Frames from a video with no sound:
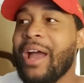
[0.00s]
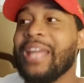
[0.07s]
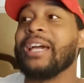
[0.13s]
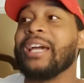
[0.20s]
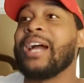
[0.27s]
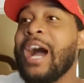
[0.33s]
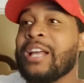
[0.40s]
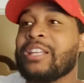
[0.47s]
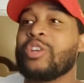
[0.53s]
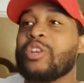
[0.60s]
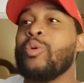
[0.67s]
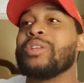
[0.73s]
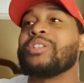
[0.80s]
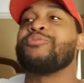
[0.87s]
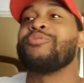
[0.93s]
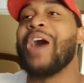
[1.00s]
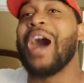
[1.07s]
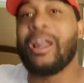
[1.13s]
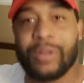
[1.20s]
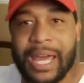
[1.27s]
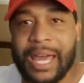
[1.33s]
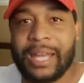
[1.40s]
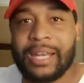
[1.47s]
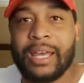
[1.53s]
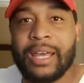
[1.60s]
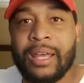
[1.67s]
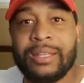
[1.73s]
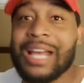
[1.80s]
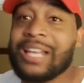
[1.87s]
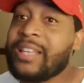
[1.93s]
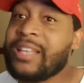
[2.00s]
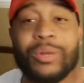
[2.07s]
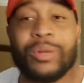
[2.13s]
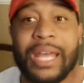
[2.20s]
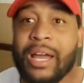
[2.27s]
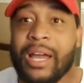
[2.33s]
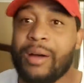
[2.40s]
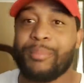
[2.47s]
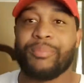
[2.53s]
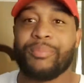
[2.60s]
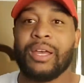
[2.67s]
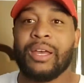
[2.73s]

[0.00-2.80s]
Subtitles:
and the consequences follow that, that's on them.